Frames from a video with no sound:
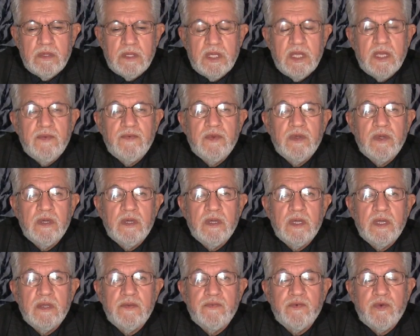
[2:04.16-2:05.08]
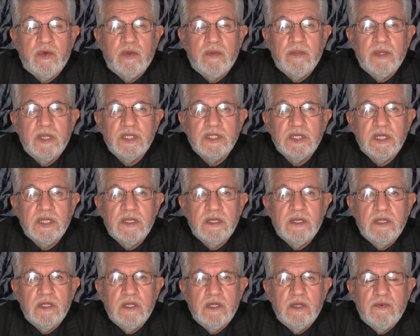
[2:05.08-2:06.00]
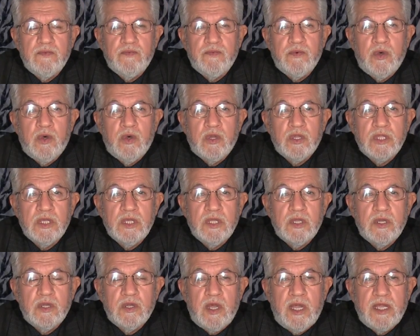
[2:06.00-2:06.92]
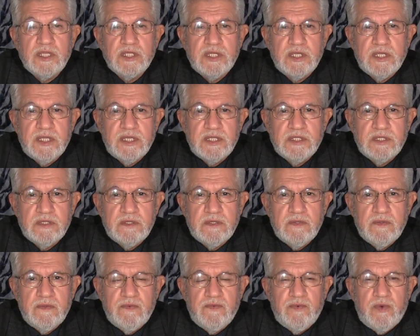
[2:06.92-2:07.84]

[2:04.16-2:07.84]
give information for the righteousness,